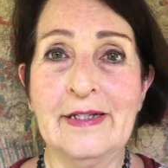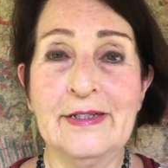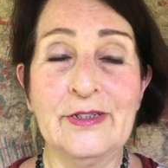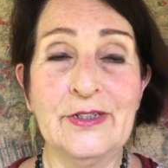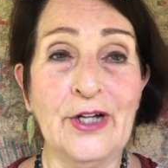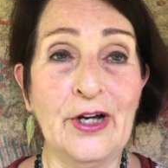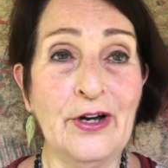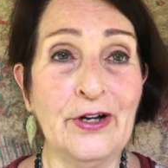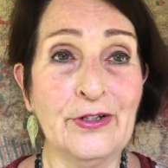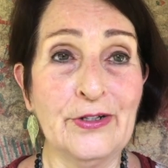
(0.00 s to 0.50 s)

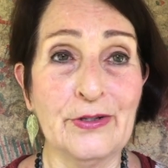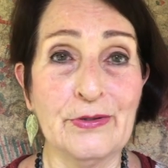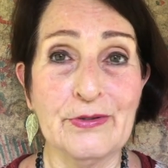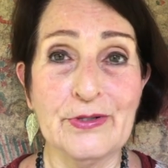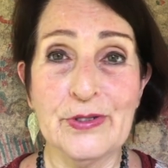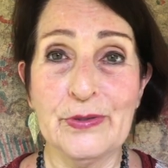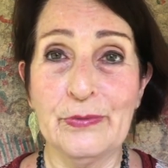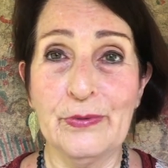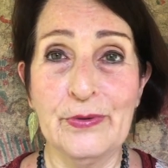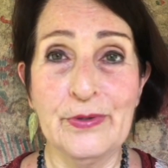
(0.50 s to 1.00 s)

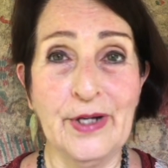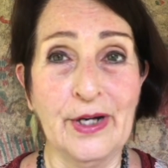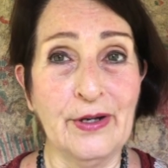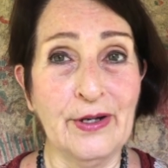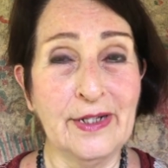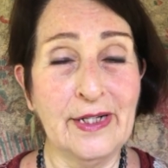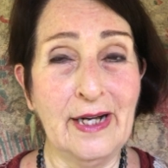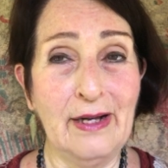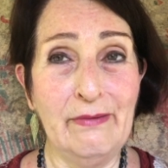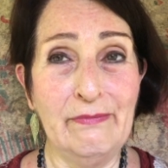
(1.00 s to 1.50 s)
Doctors were
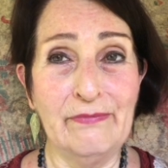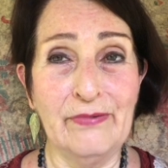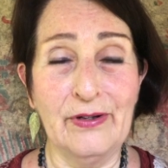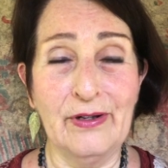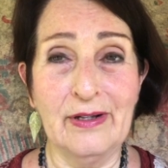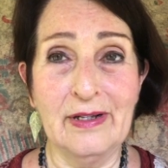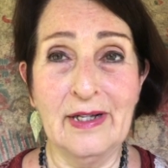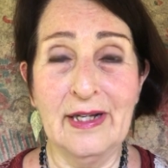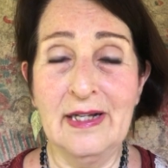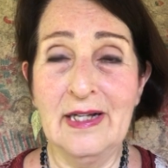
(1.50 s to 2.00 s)
not
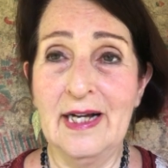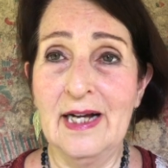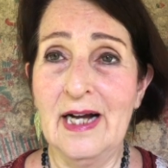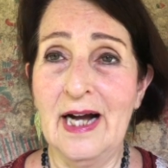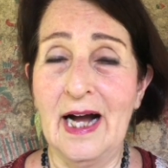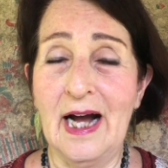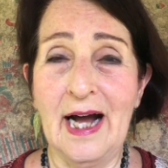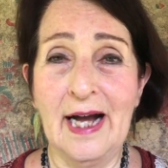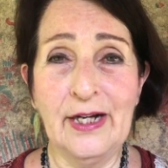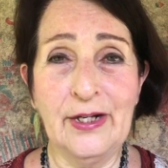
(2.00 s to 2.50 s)
helpful.
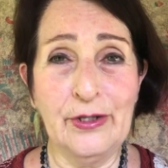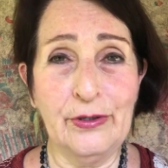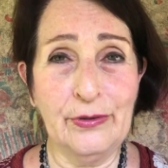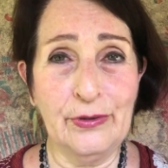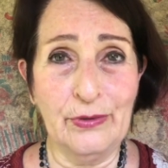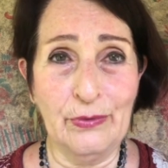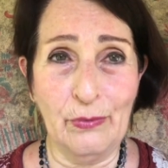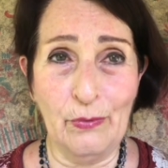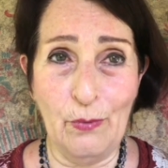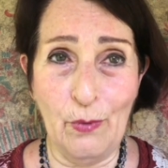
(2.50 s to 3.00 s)
I
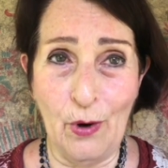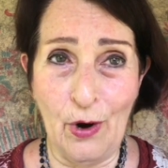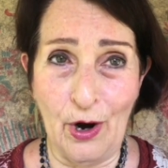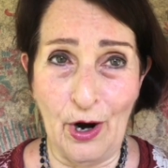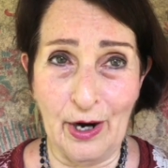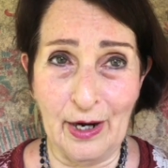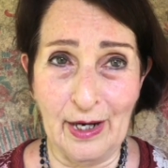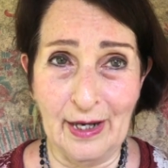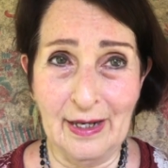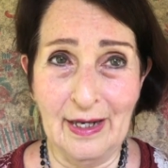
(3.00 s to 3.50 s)
couldn't
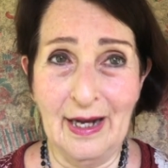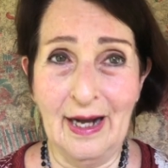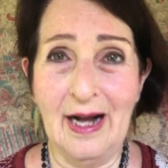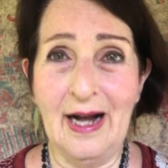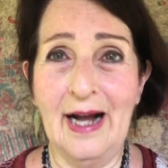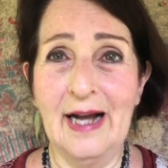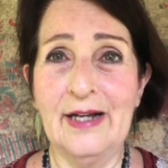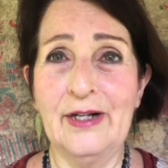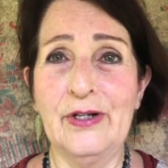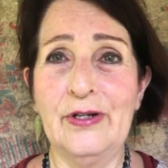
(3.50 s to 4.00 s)
walk,
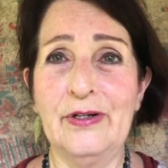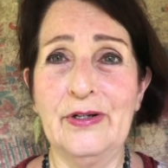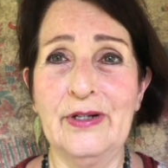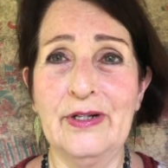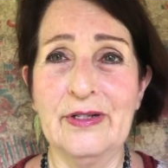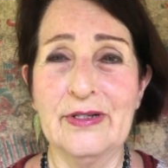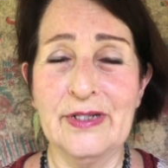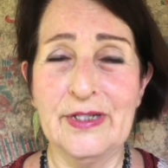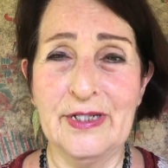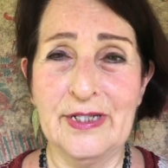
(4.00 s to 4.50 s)
I
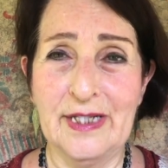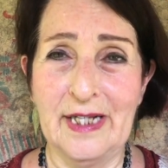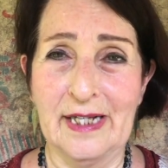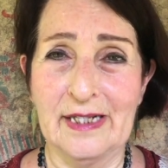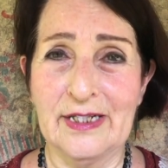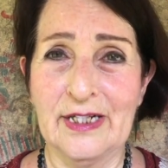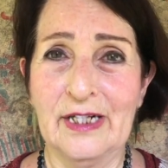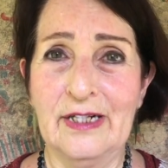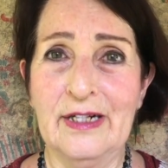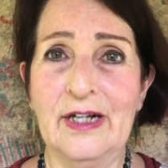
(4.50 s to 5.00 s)
couldn't
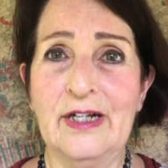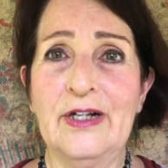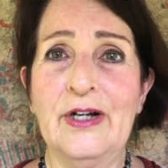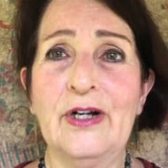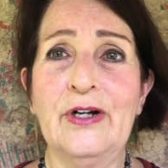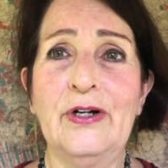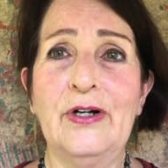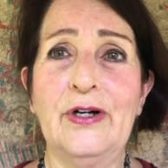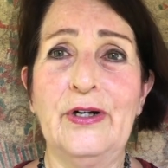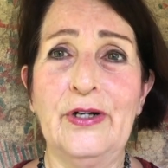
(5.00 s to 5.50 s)
sit,
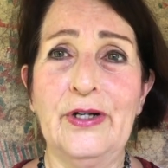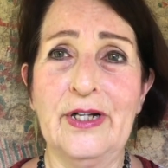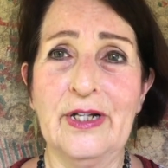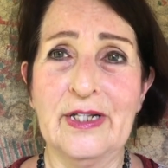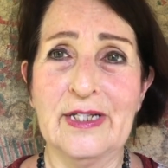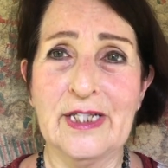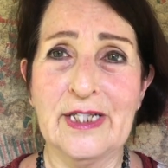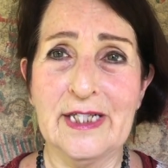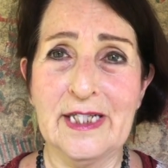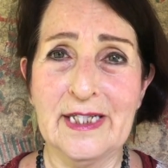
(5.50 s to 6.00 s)

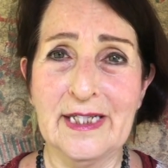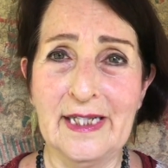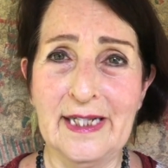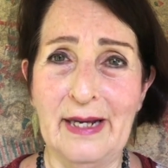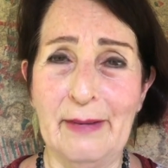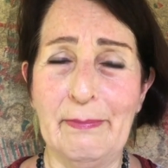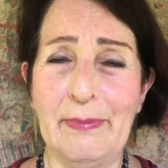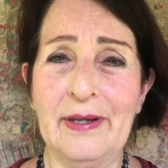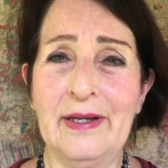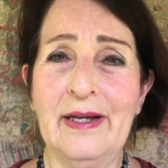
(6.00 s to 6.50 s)
couldn't
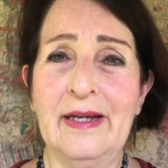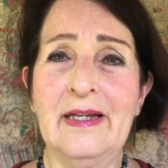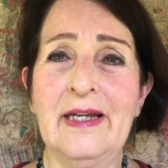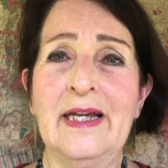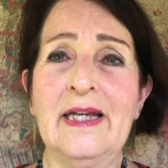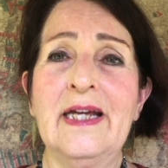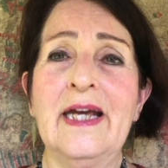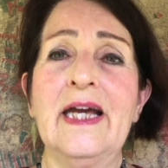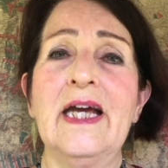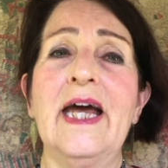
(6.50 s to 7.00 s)
sleep,
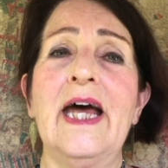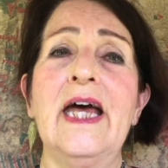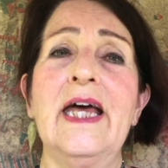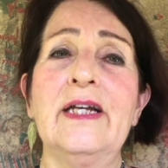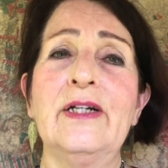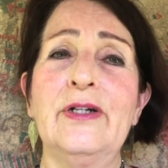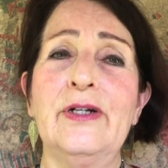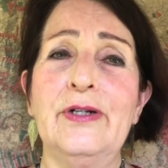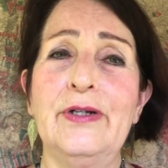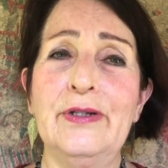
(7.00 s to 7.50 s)

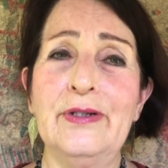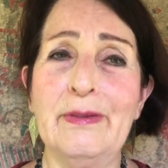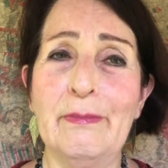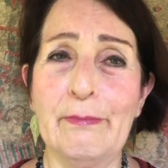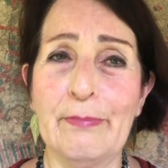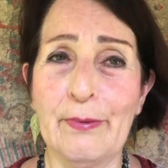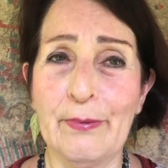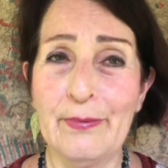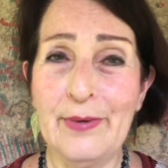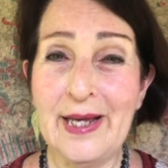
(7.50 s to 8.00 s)
and couldn't
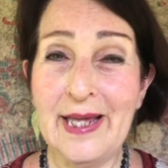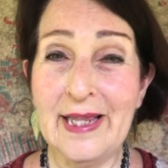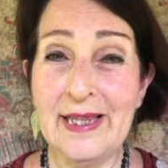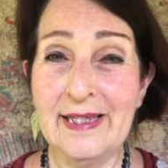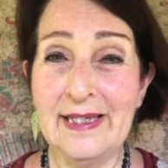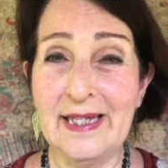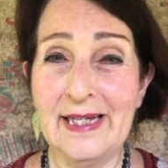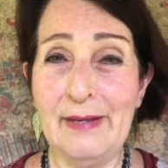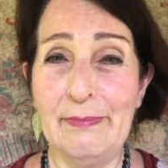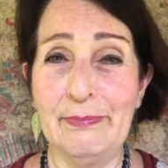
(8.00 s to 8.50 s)

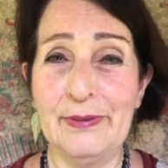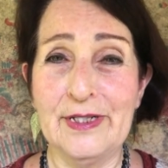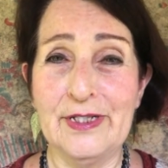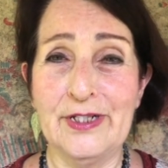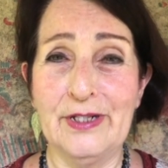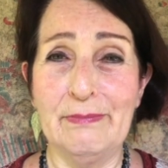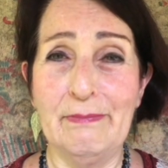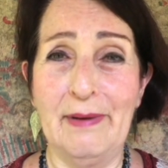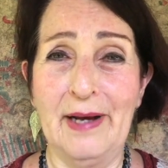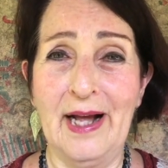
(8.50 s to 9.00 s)
breathe deeply
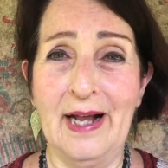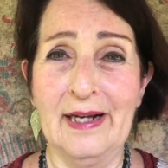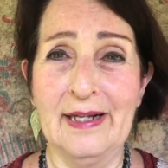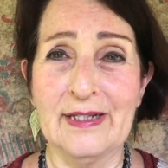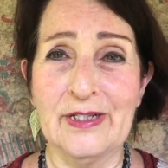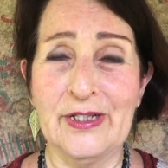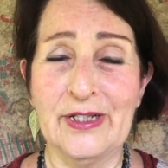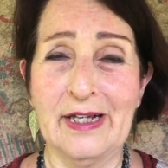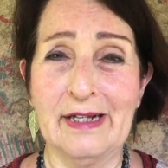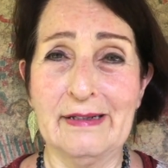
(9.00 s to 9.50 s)
to
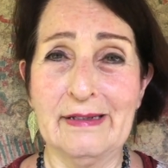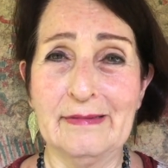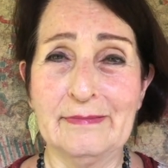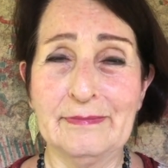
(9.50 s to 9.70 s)
balance it.